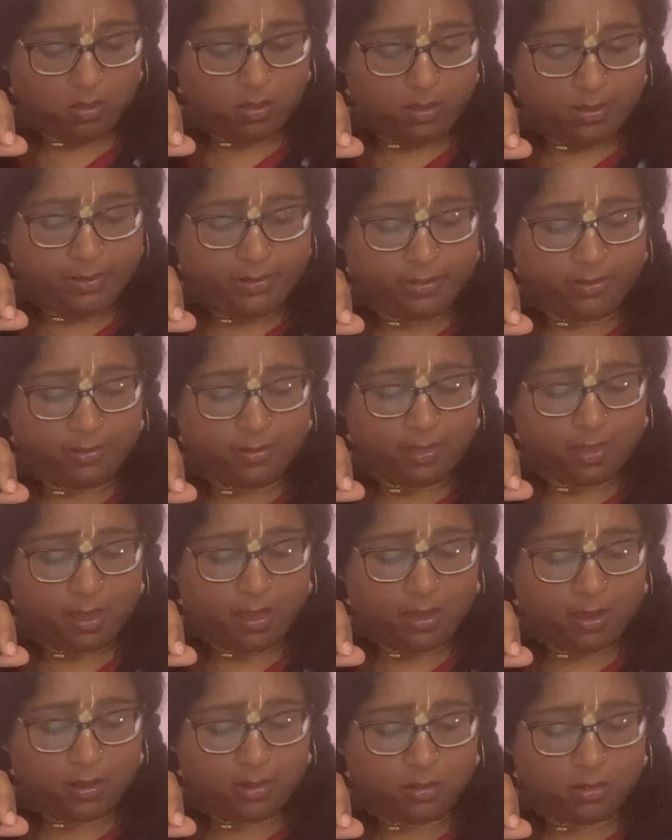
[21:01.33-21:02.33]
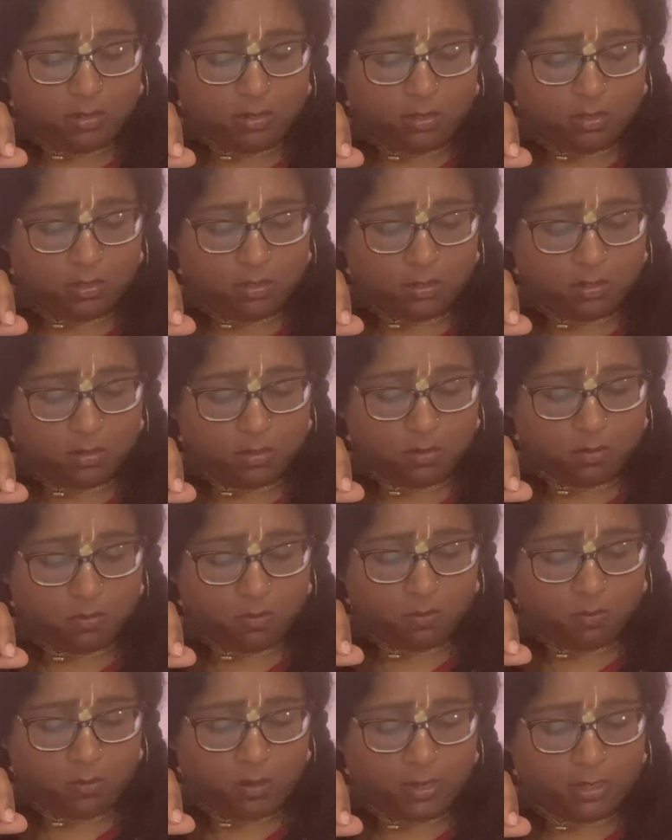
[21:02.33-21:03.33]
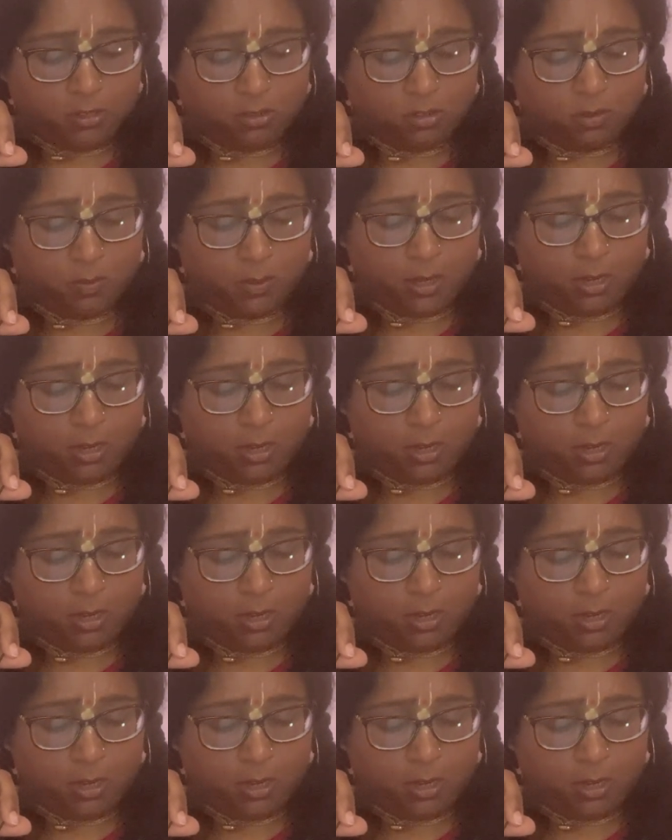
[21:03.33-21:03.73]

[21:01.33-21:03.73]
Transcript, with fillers: is that when I used to be